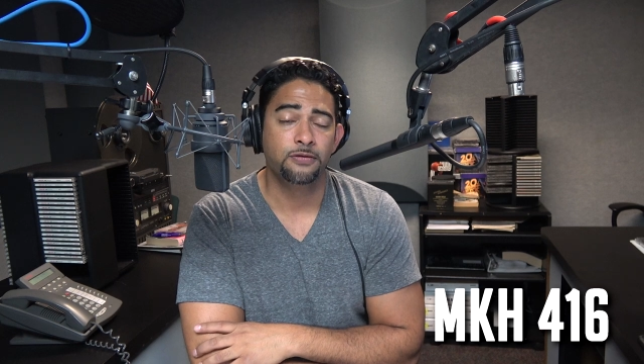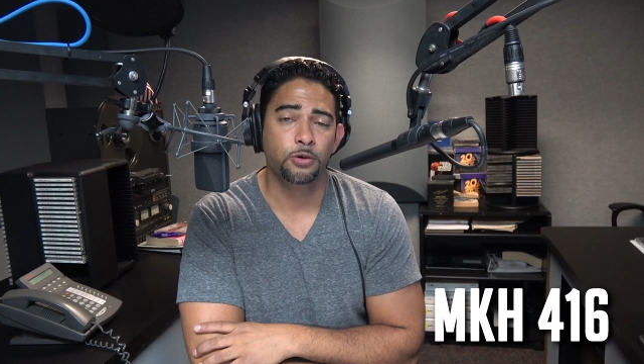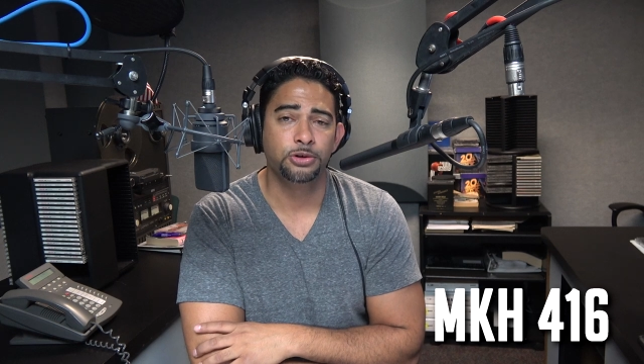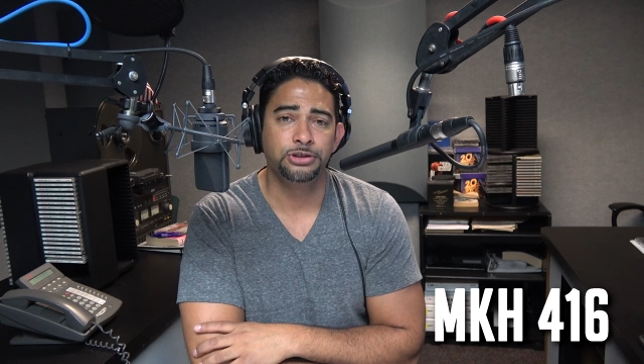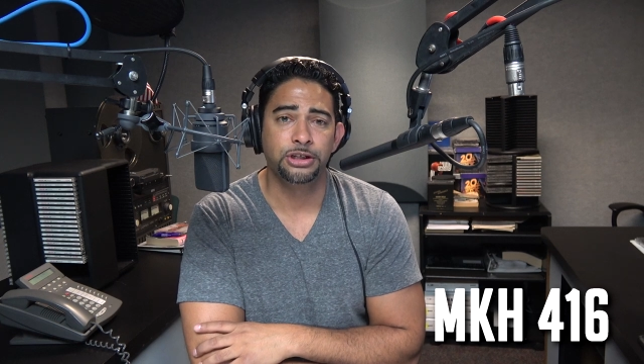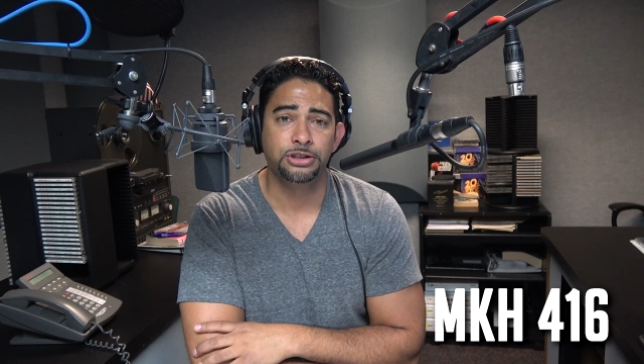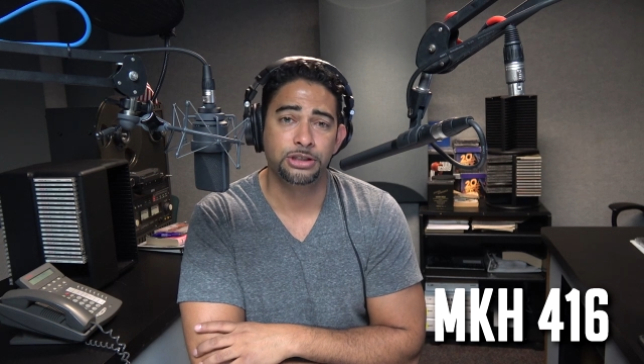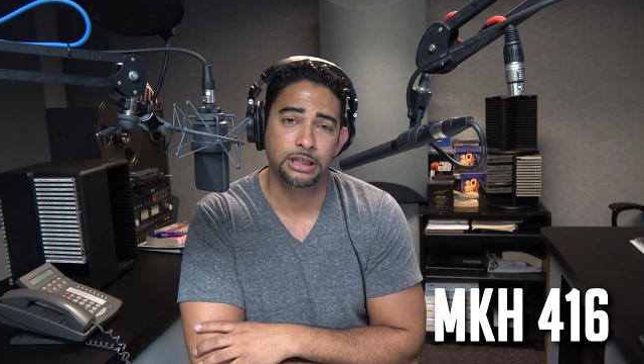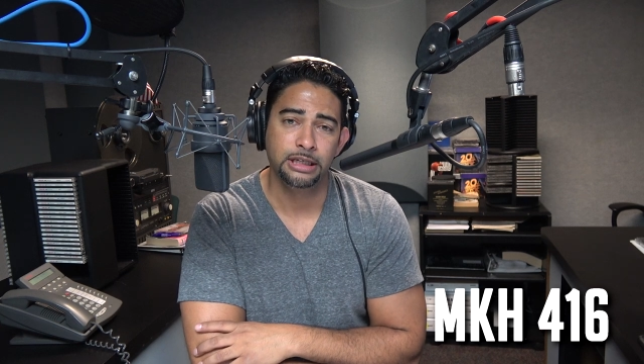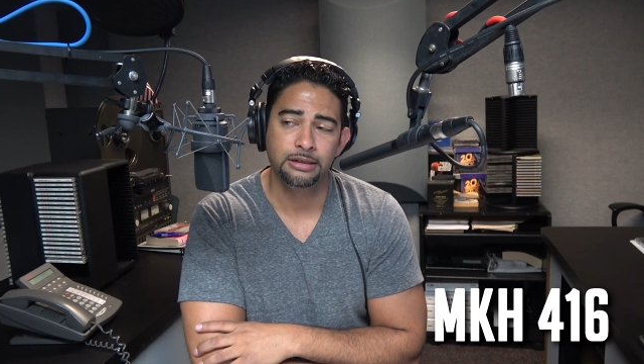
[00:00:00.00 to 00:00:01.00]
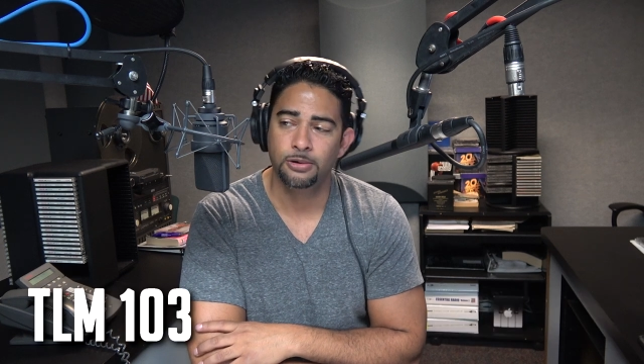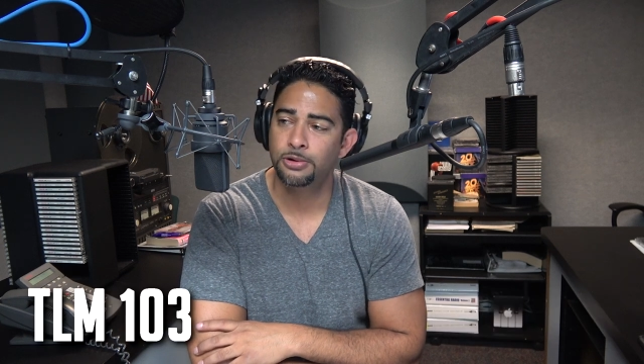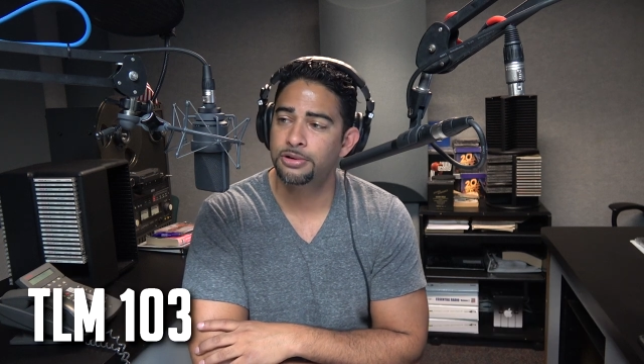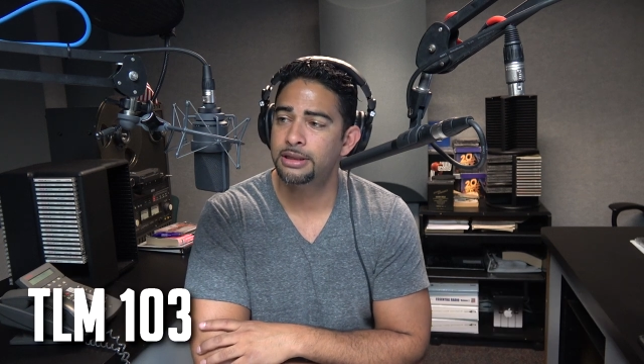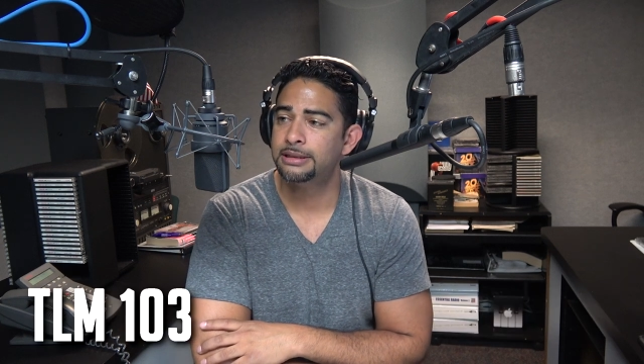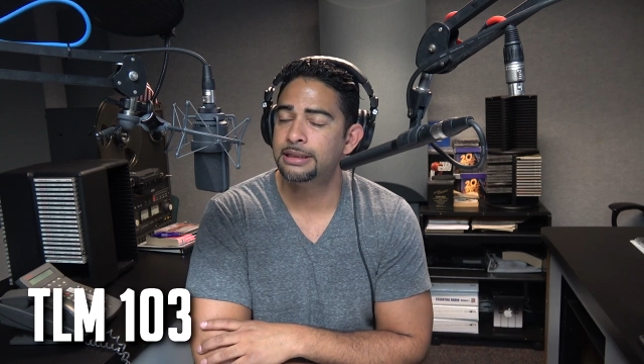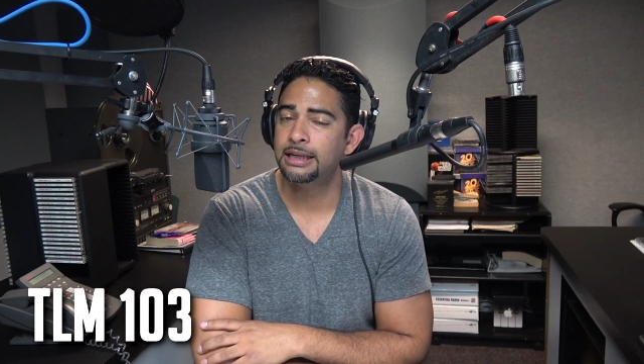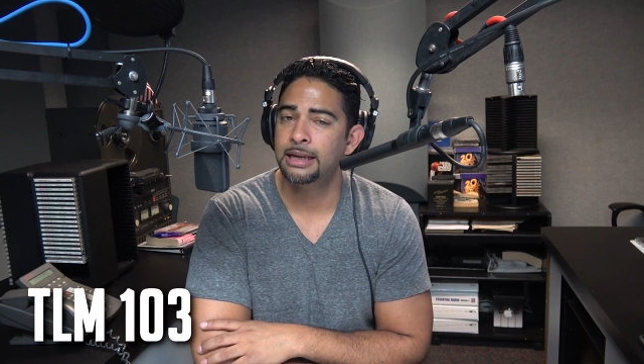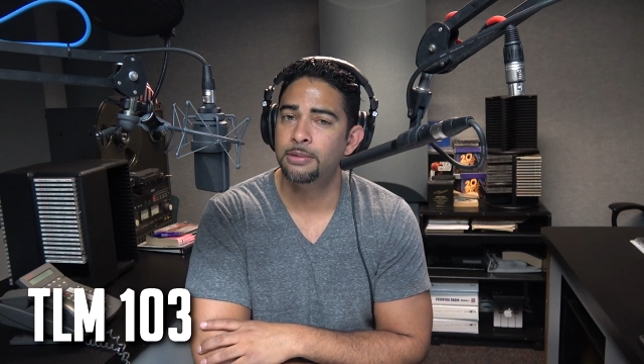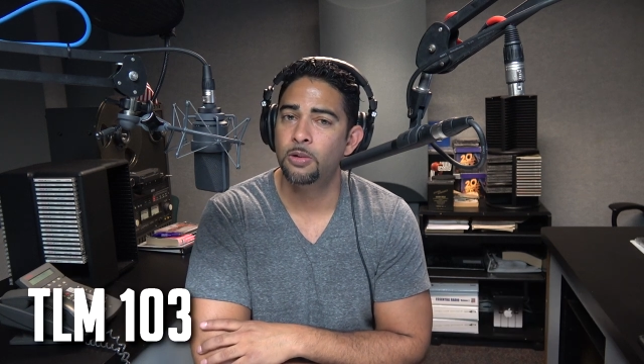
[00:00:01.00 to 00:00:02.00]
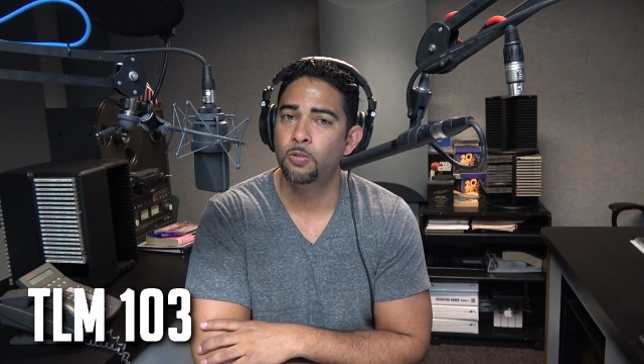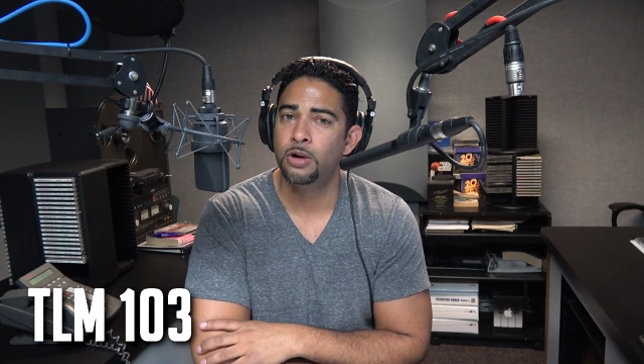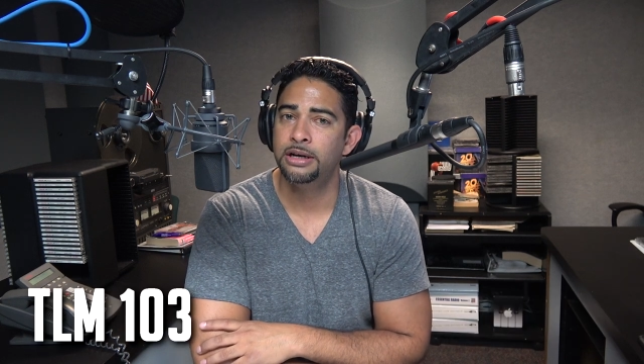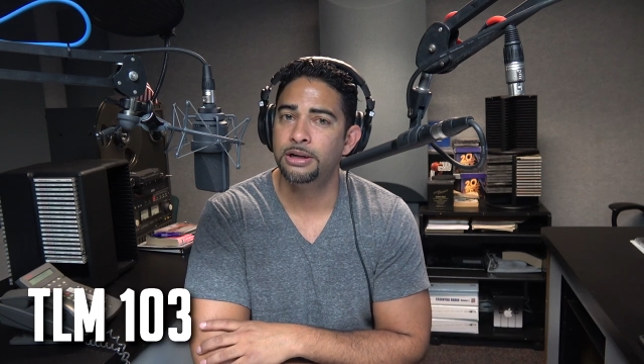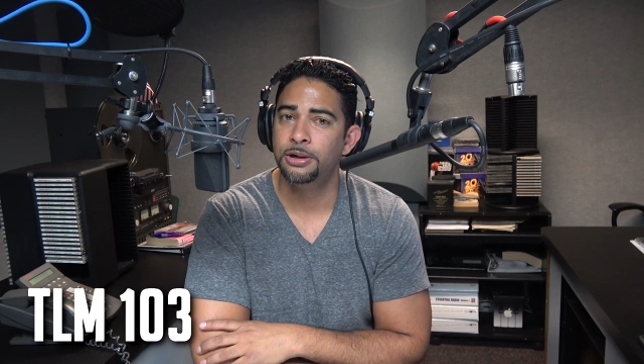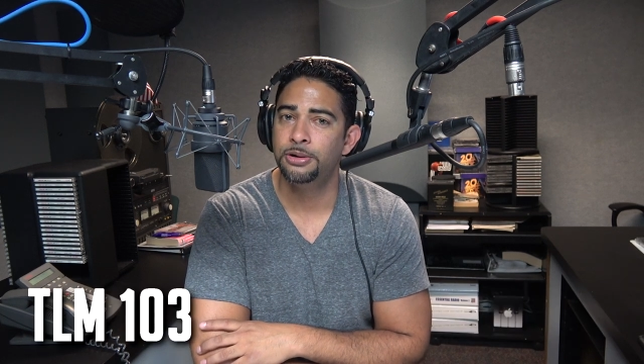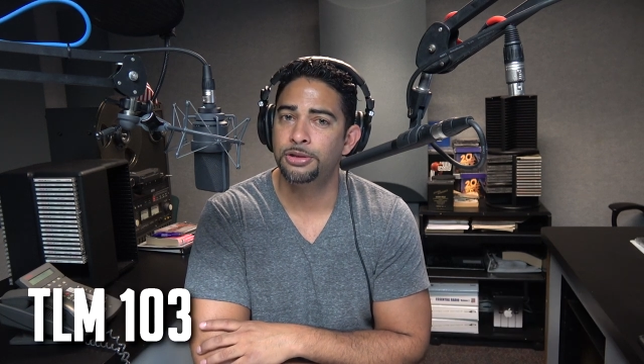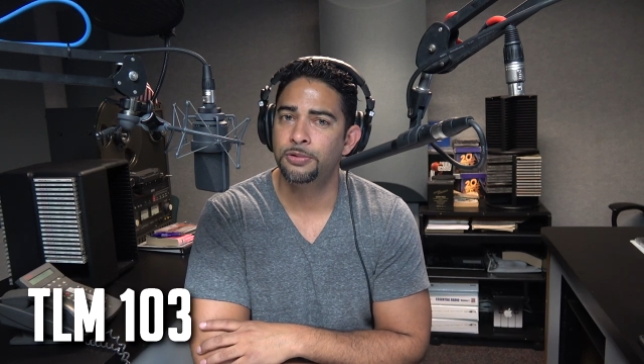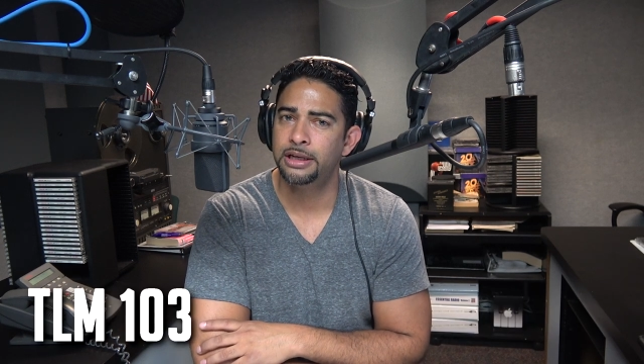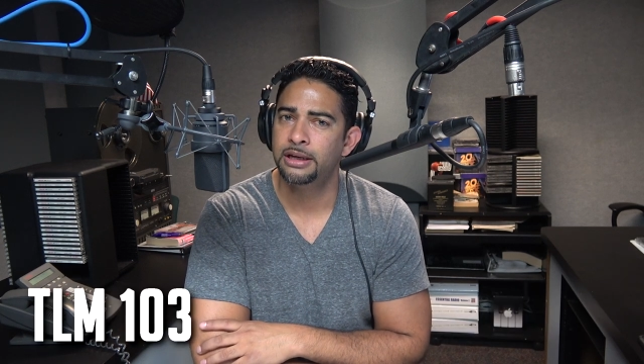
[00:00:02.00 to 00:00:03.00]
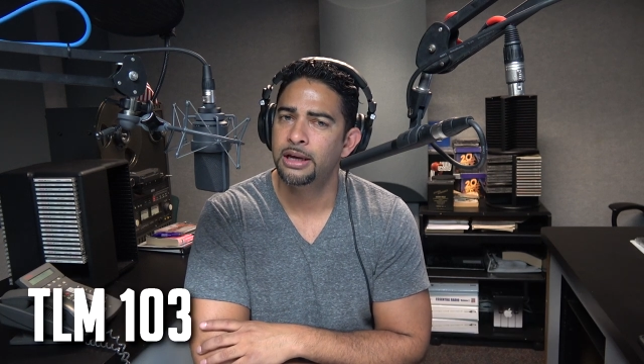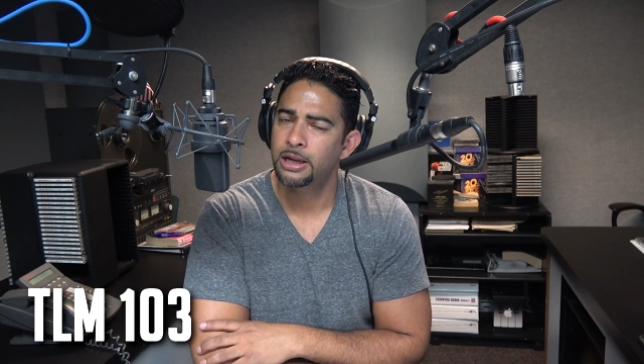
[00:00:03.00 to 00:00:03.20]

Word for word: four sixteen or the T L M one oh three?